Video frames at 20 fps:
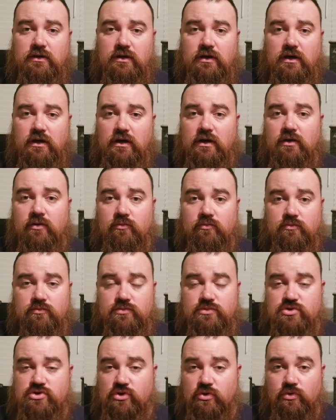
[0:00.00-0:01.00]
Um,
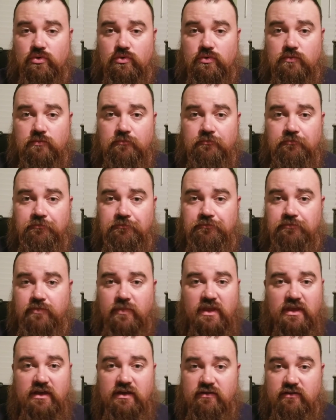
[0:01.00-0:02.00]
so
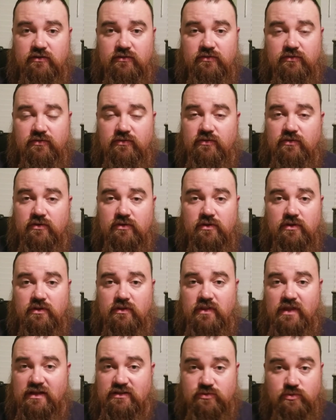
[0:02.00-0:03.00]
if
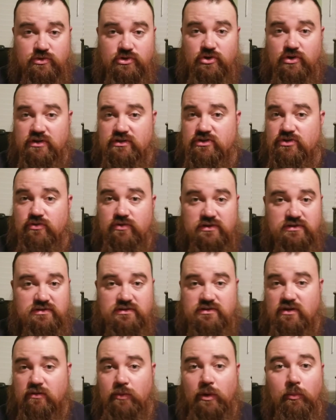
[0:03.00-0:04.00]
that's what you're into, this is
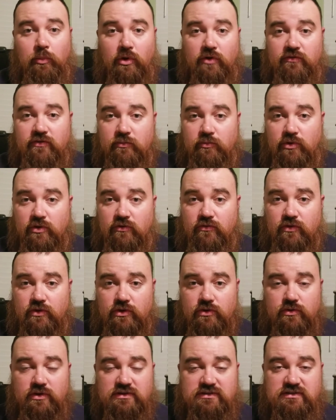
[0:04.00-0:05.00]
going to be a perfect book for
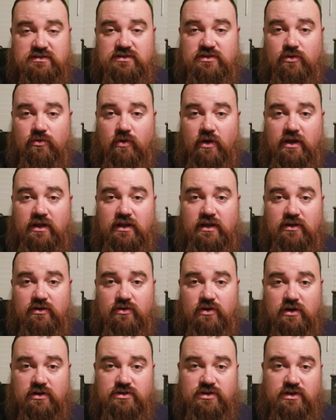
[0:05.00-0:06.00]
you because it's a great
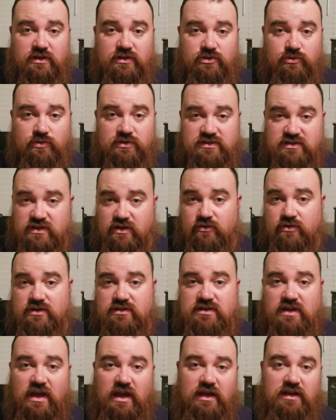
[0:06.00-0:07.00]
introduction into a
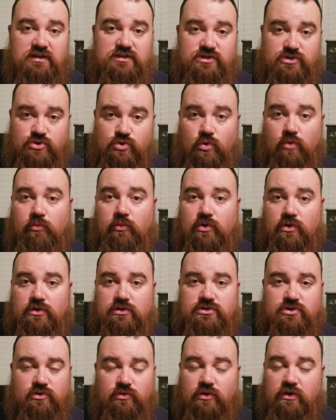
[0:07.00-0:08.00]
series and it's a short book.
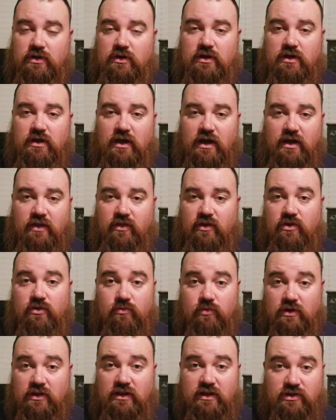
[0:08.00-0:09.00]
So I think you'd
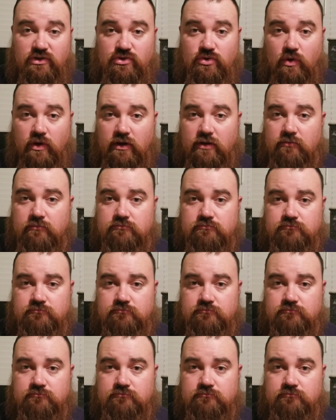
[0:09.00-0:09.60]
really enjoy it.